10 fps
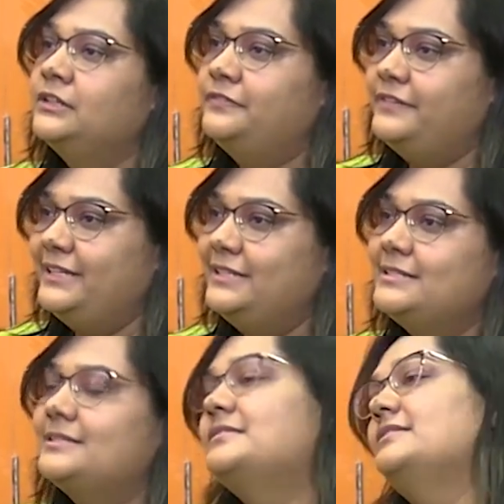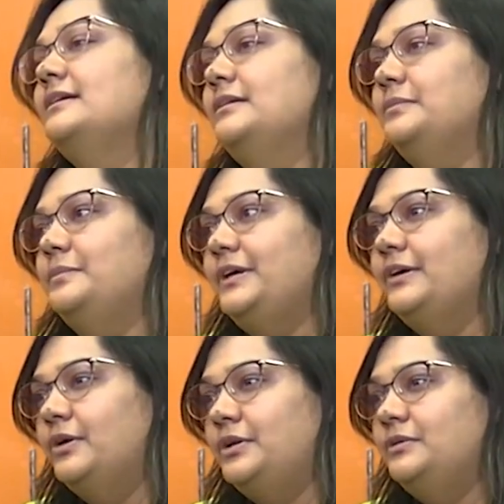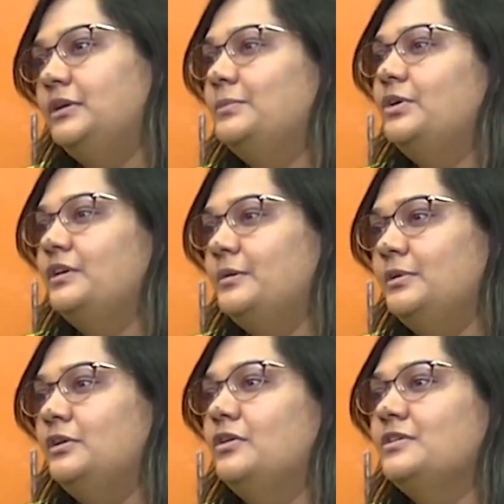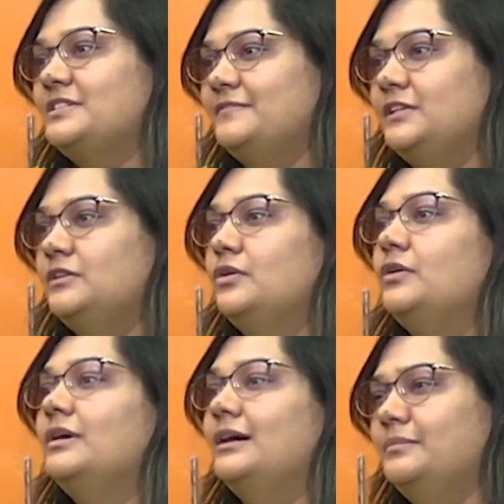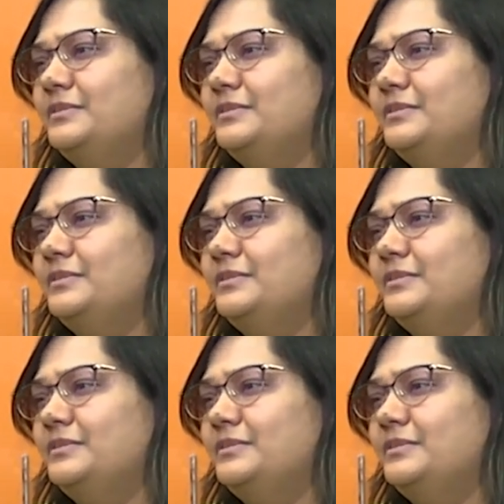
fields. We got to learn about criminal law, civil law,